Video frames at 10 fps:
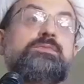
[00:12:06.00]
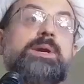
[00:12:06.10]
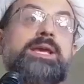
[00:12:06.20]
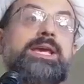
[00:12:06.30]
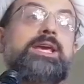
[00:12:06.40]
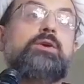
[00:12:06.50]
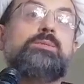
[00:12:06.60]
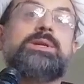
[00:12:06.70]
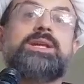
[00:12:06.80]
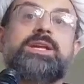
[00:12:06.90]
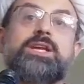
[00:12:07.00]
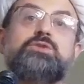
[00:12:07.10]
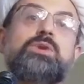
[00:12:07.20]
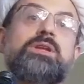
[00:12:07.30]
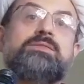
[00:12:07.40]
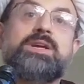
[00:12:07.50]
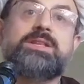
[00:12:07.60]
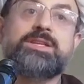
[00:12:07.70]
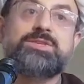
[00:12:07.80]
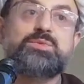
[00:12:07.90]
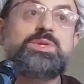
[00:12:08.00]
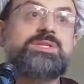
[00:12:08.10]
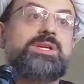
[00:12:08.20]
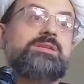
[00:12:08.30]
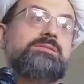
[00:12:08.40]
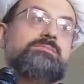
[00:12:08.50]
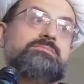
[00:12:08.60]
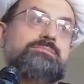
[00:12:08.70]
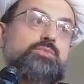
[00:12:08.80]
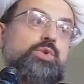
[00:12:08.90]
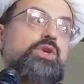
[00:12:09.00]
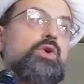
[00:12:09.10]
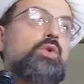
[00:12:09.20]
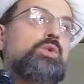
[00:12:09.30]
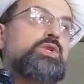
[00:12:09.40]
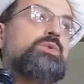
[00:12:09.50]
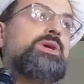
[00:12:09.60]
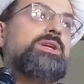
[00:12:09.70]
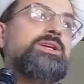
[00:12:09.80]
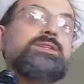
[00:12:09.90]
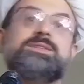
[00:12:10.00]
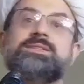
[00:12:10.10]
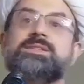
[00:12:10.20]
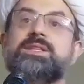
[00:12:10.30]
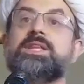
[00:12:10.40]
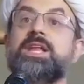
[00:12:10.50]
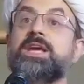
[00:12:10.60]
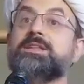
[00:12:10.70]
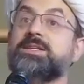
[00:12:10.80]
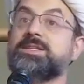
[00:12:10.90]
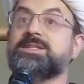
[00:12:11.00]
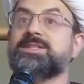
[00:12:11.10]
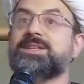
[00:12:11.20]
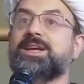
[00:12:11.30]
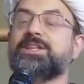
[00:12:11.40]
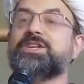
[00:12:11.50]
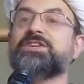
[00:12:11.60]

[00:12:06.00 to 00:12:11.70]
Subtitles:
Makkiya or Madaniya. Shul advantage. We said we know which one is the latest and the